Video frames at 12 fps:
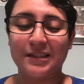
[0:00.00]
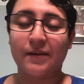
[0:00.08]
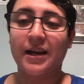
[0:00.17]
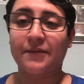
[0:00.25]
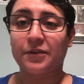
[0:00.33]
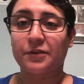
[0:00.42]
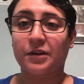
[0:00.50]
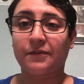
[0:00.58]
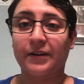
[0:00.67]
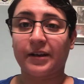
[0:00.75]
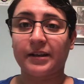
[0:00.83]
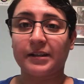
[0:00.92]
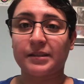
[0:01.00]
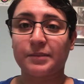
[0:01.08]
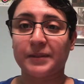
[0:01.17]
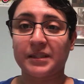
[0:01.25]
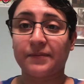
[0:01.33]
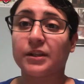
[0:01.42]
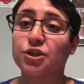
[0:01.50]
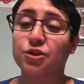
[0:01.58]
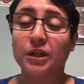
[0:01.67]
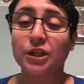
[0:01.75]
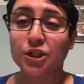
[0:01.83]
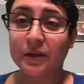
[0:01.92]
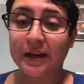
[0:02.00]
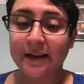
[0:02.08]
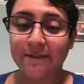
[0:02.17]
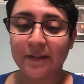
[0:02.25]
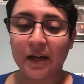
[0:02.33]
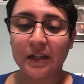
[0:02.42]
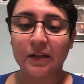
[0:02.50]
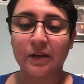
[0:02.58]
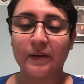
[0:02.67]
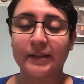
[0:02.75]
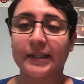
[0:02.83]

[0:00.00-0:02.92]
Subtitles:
So I have a very specific structure I follow,